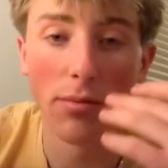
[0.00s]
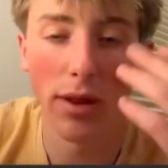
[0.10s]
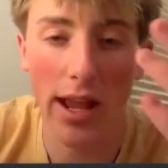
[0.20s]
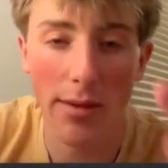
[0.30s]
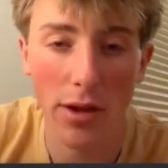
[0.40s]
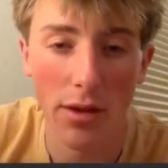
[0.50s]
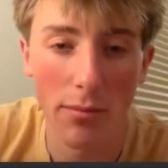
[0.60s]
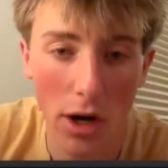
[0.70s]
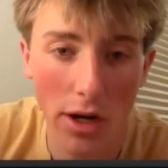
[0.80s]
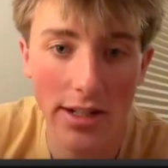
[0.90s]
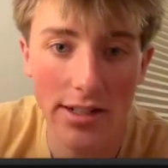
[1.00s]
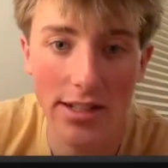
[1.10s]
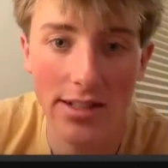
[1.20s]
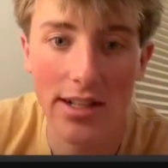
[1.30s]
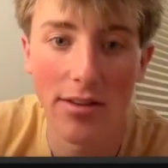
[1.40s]
blame on the markets
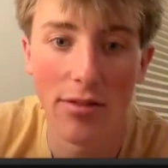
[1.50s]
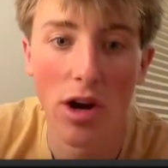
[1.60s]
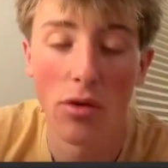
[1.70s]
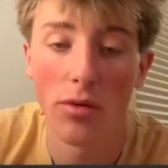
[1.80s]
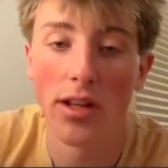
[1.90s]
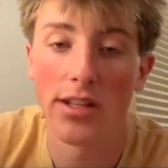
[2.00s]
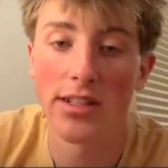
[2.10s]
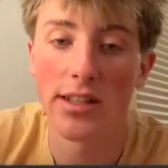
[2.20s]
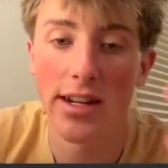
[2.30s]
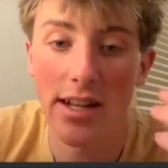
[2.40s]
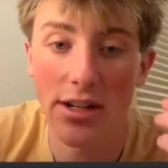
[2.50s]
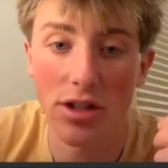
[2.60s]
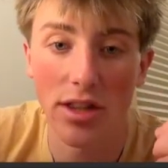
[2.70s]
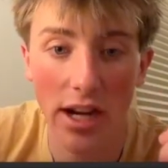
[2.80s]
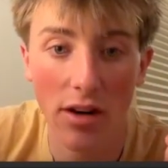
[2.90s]
instead of realizing that it's
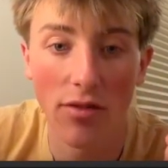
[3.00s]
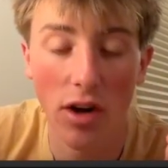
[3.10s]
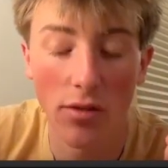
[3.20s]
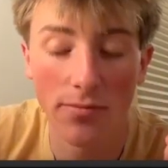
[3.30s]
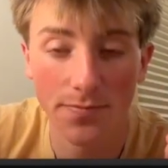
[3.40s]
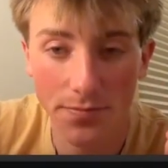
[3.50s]
actually their fault.